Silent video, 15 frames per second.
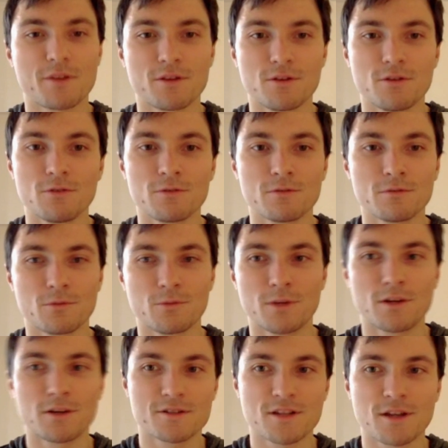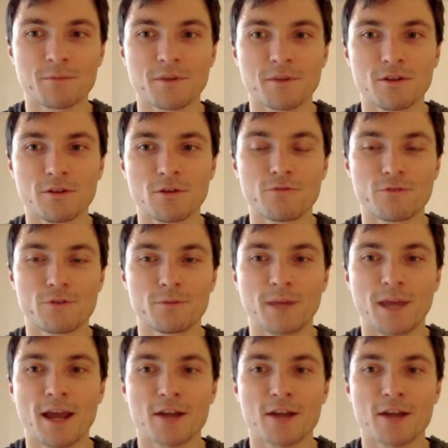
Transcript: new, we learned something new from the